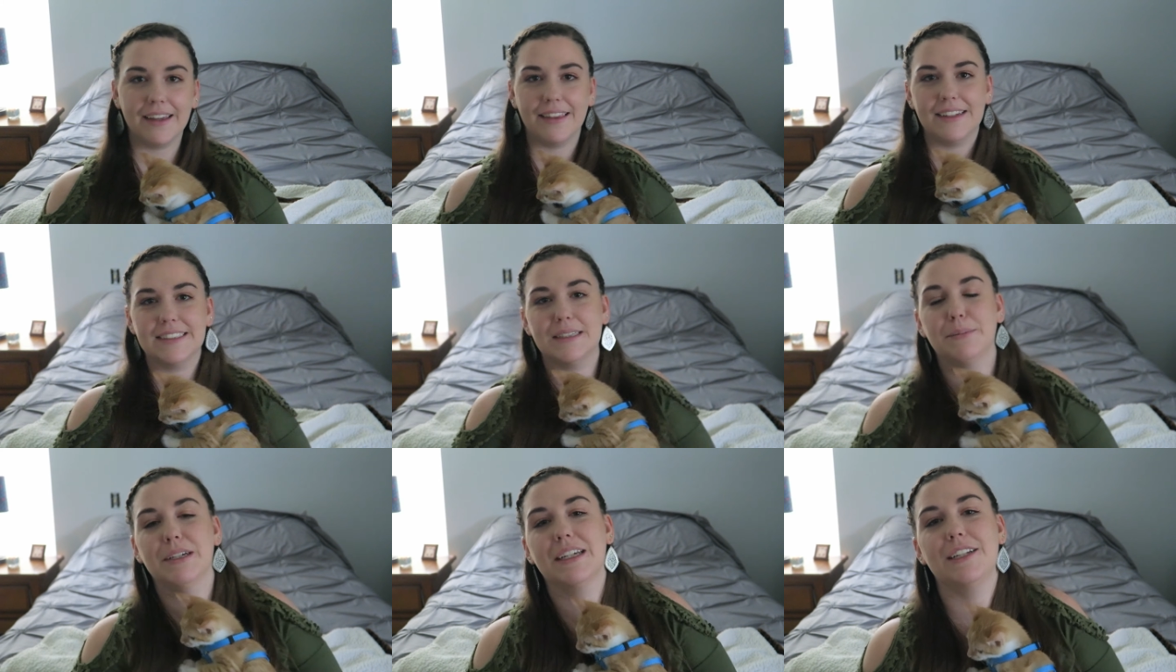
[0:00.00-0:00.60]
that
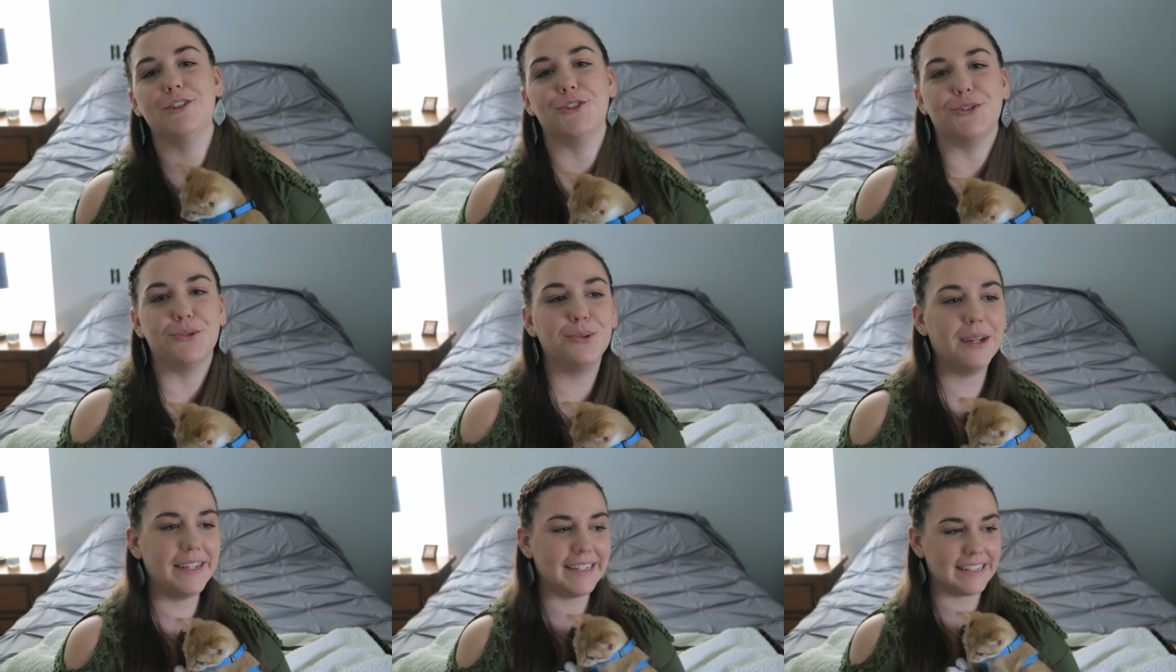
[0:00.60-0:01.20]
Simba can
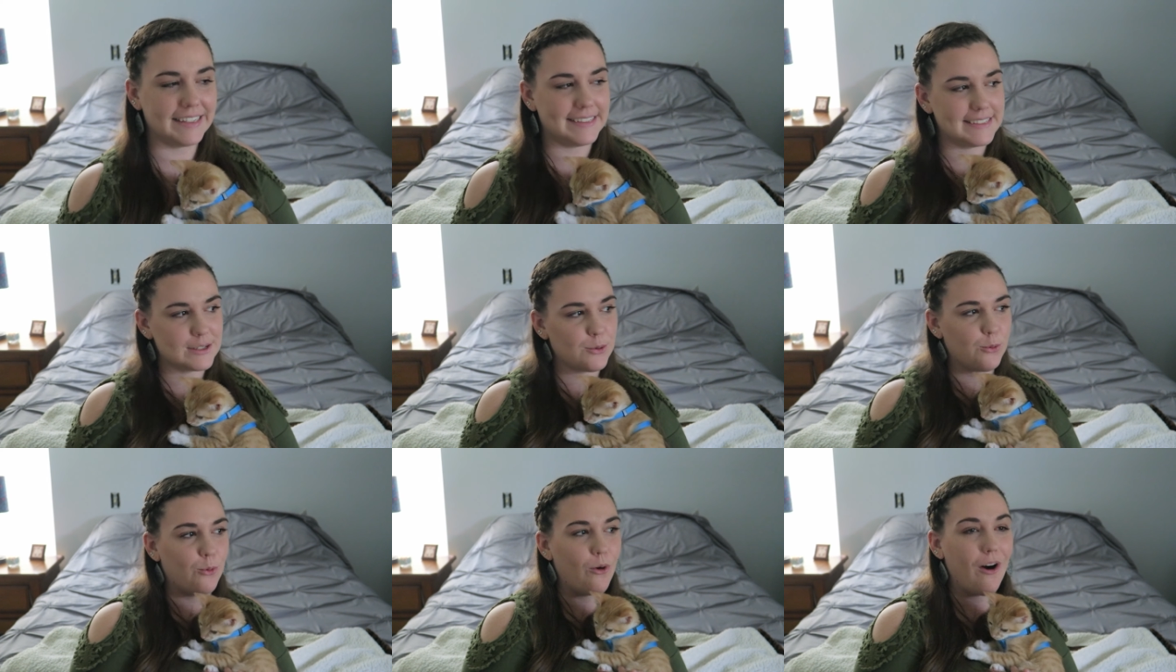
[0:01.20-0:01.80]
do is
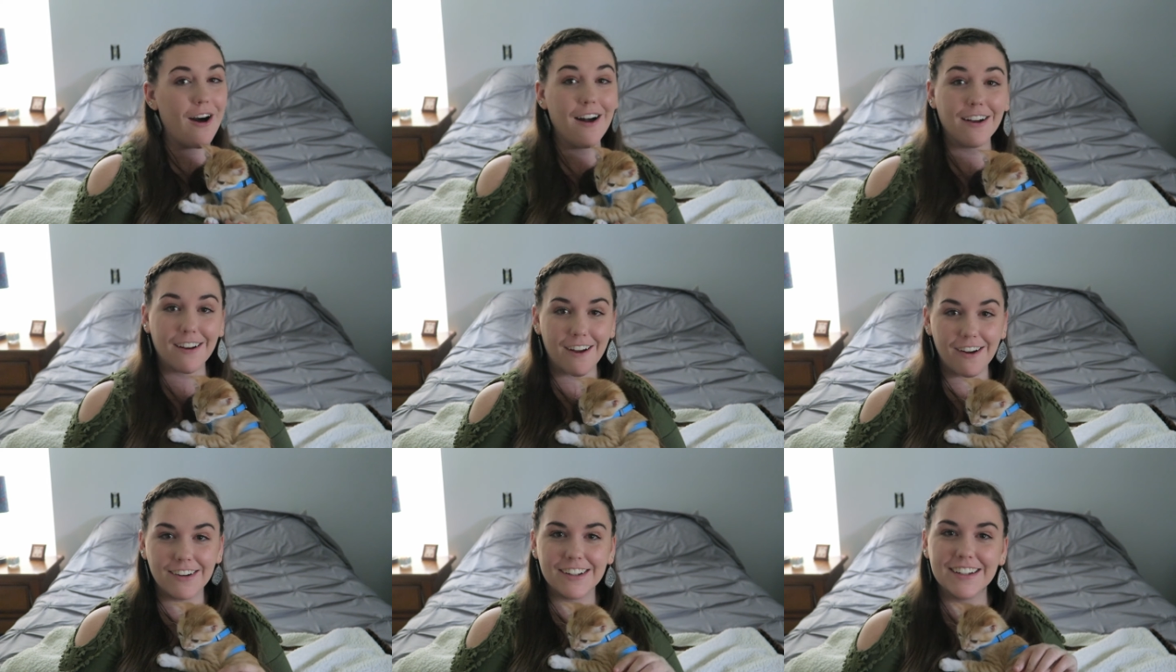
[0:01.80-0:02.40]

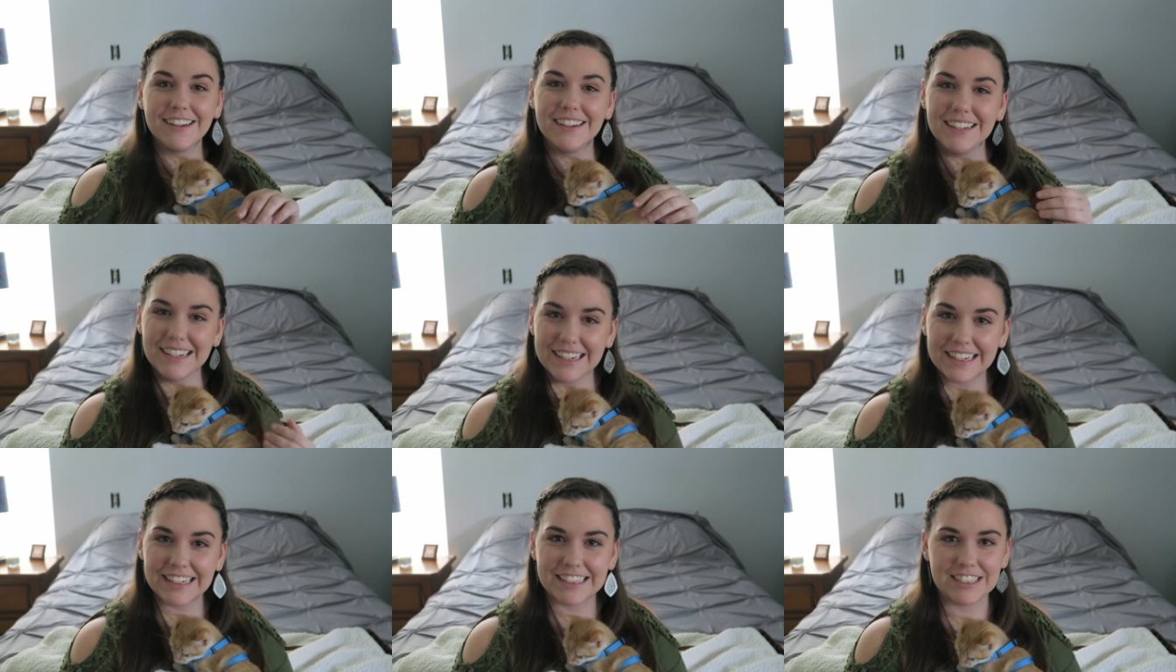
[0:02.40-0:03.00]
walk on a
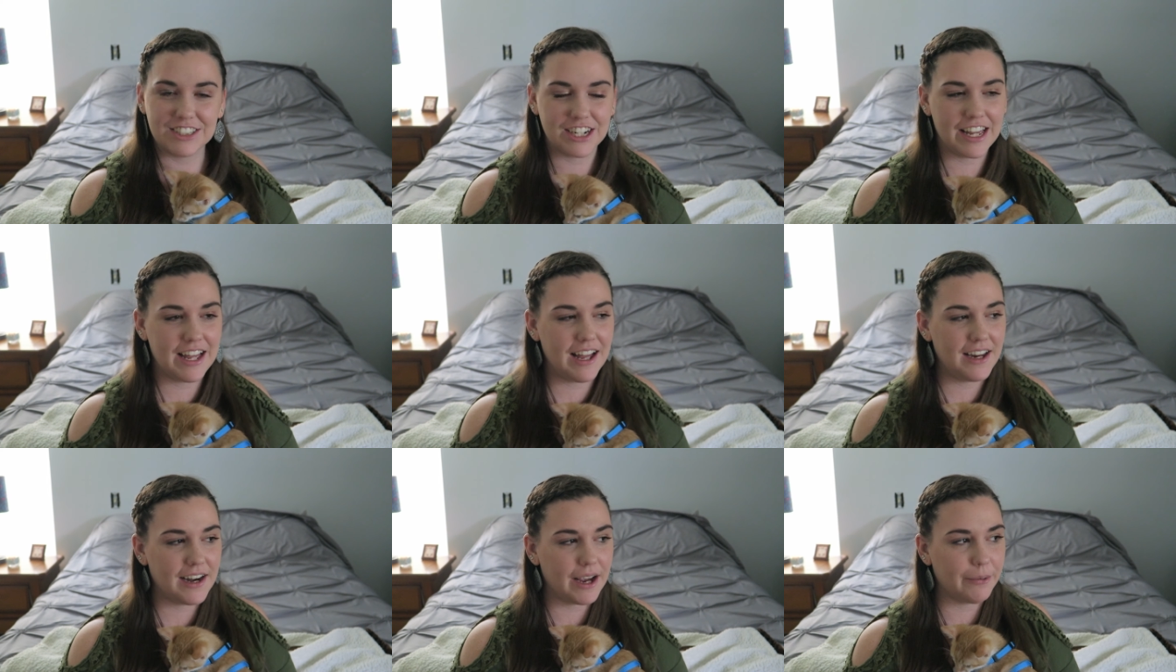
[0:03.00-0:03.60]
leash
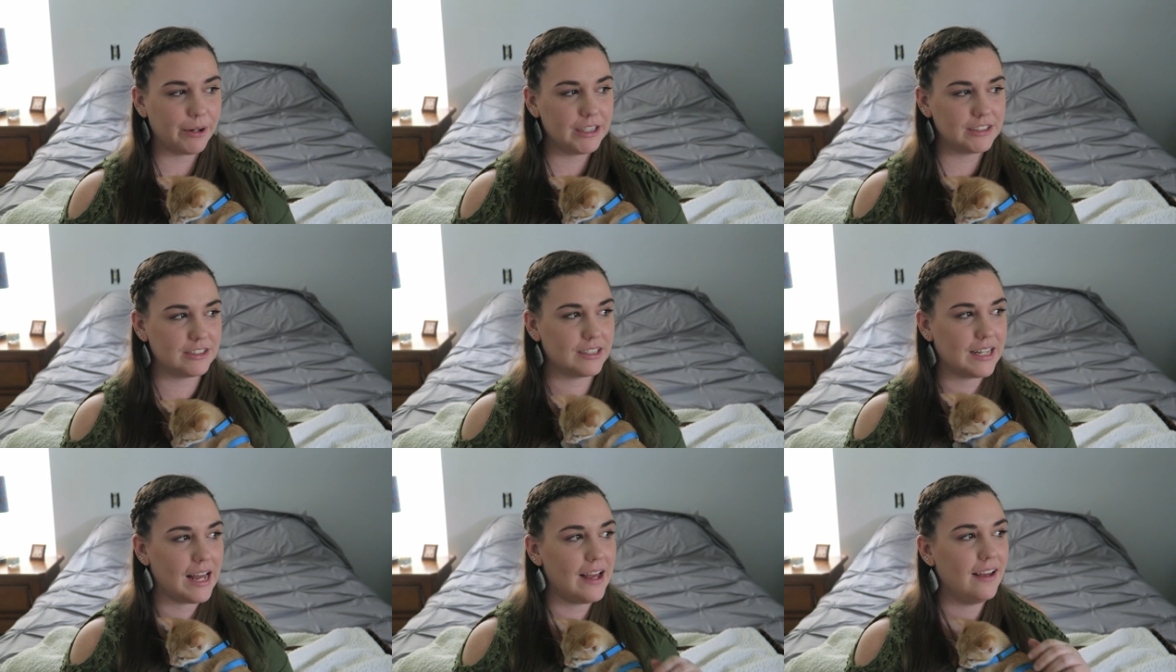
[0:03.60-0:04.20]
and I wanted to
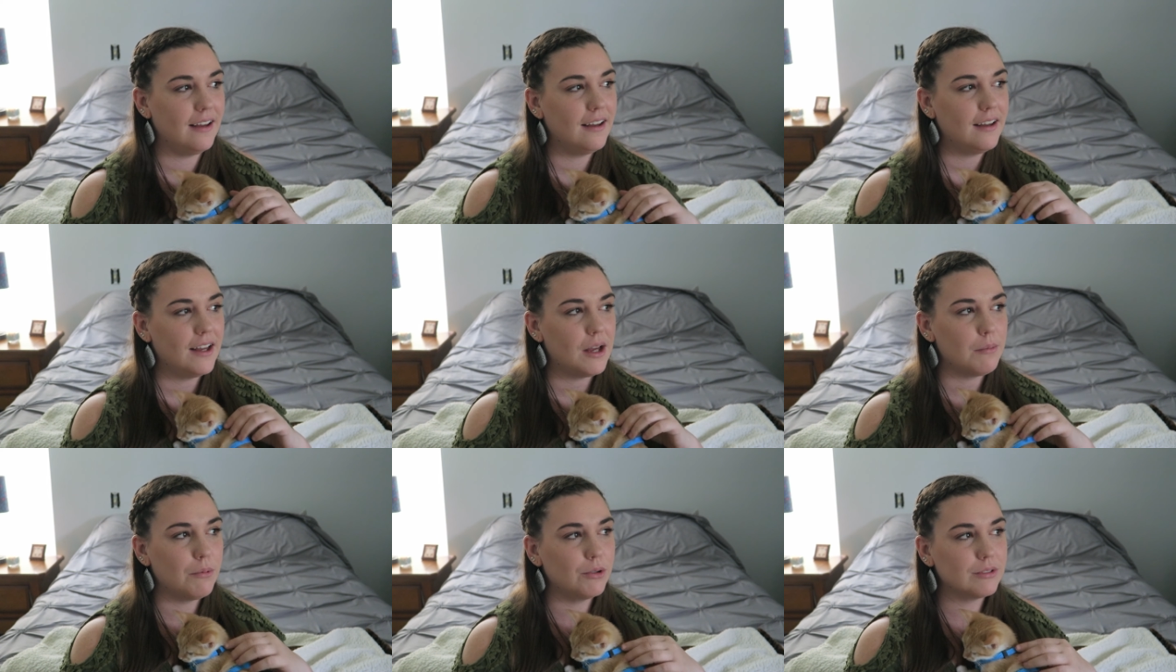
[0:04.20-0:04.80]
do that
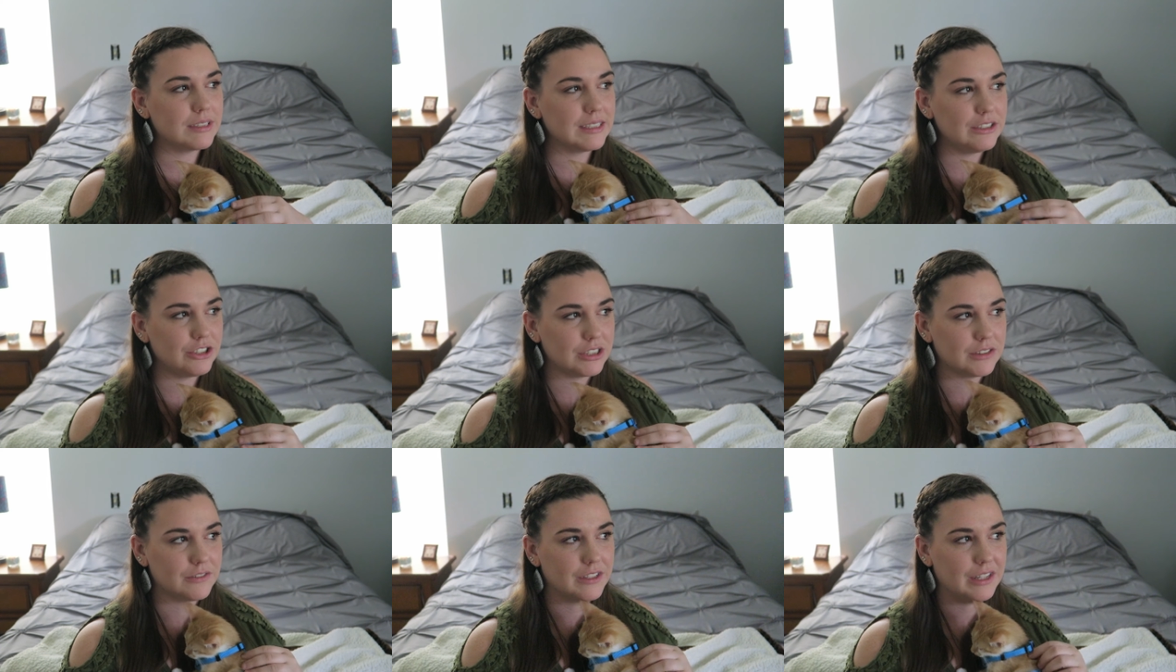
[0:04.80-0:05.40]
mostly
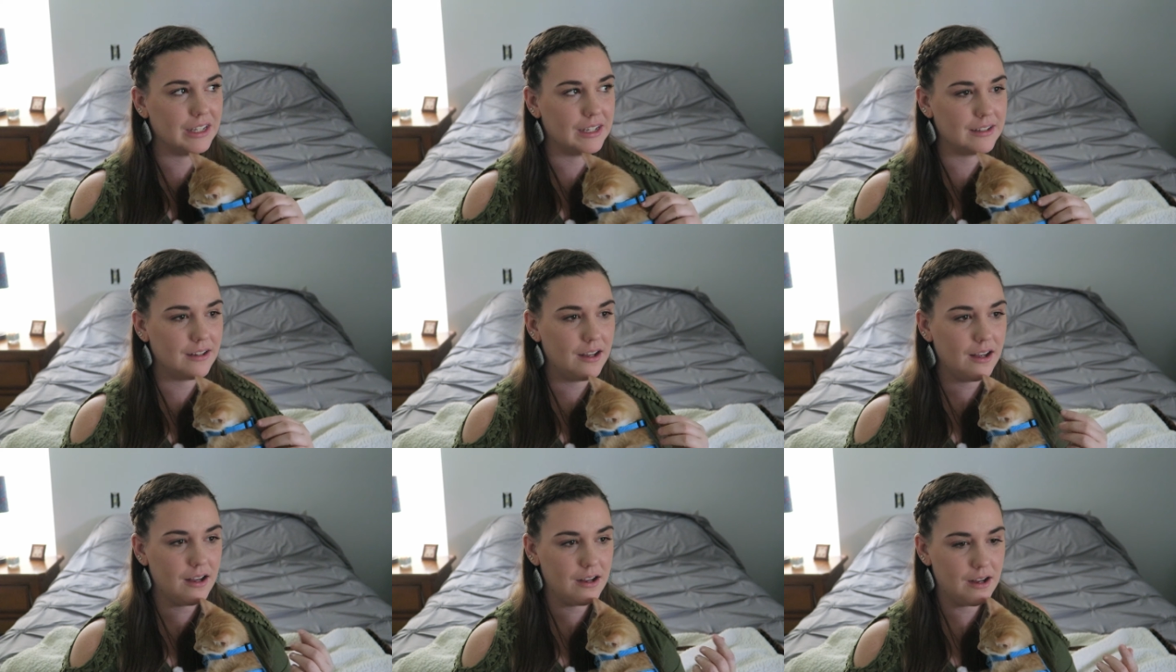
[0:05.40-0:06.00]
just for like
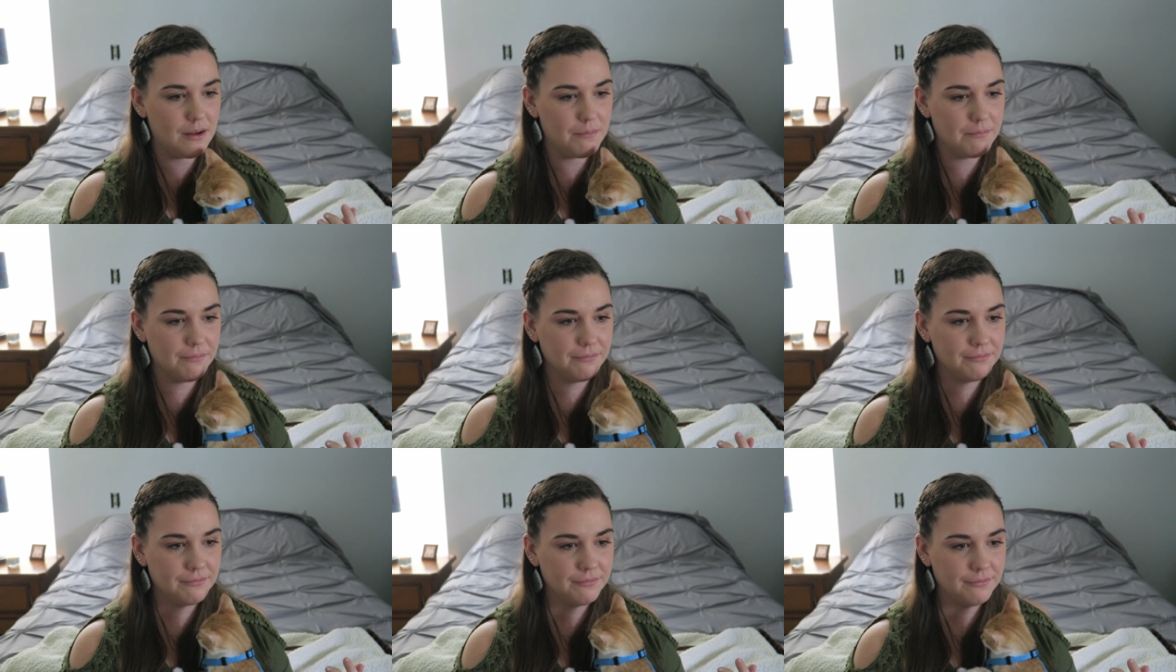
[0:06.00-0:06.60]
um,